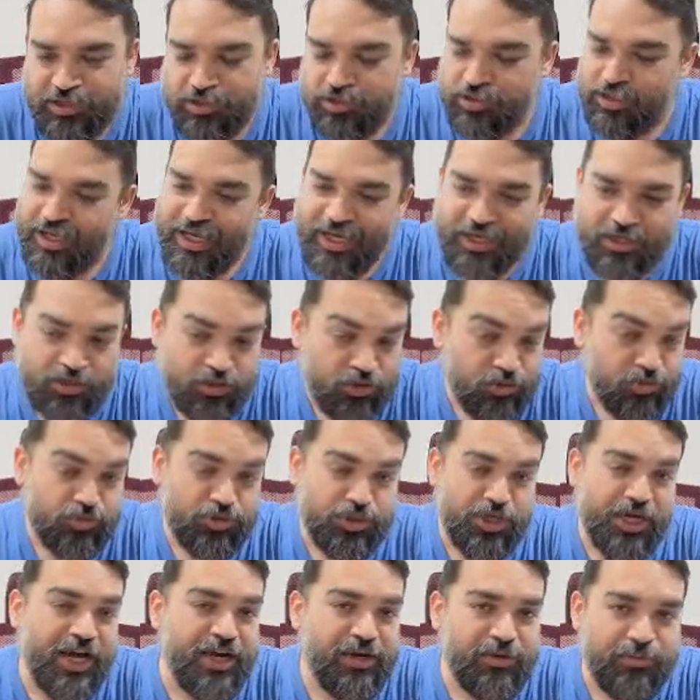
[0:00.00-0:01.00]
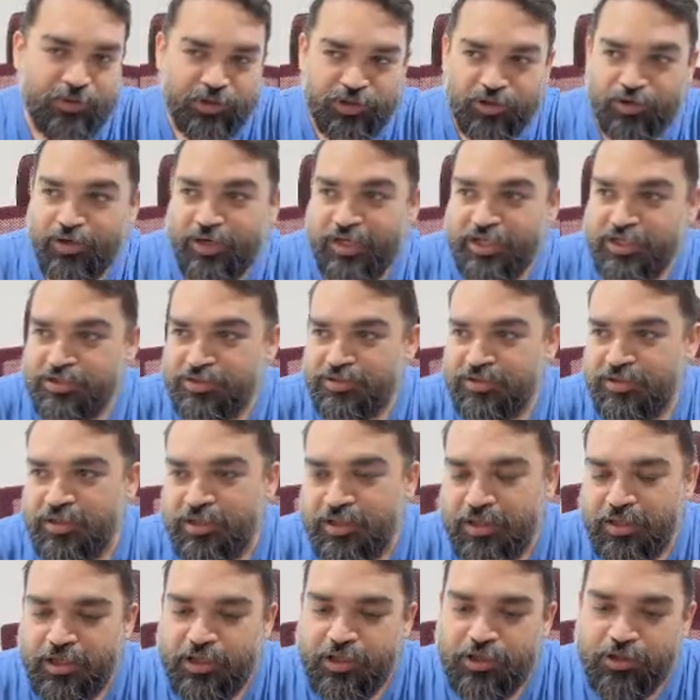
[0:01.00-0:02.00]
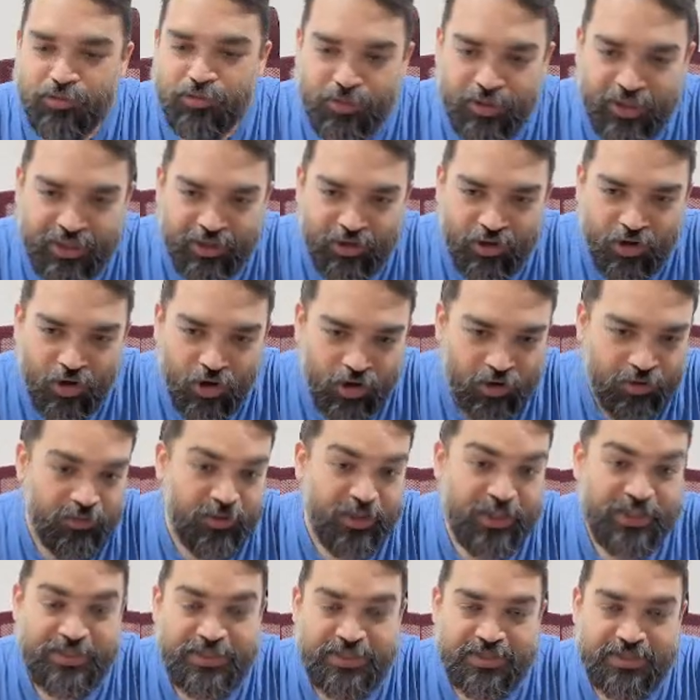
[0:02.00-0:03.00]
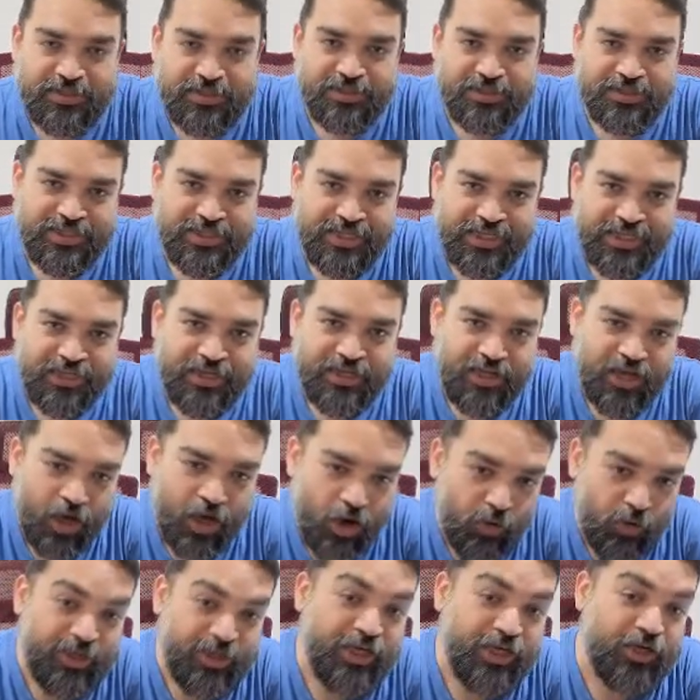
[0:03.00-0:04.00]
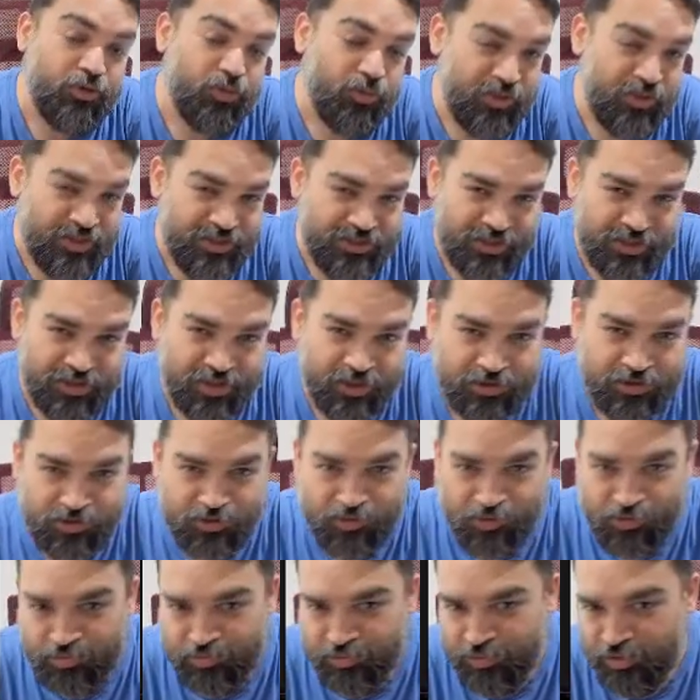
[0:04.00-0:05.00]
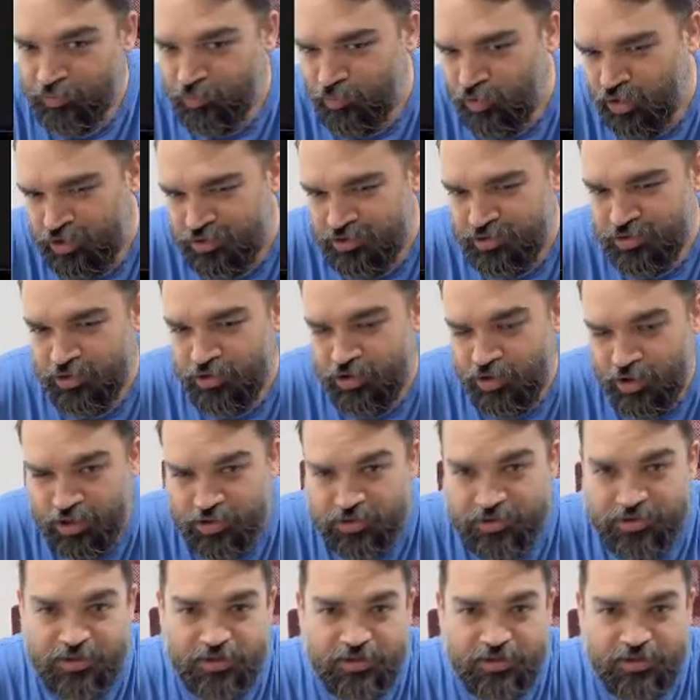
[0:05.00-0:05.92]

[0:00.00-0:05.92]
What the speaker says: As you chat with your agent, you can always see how many tokens it consumed, what is the cost,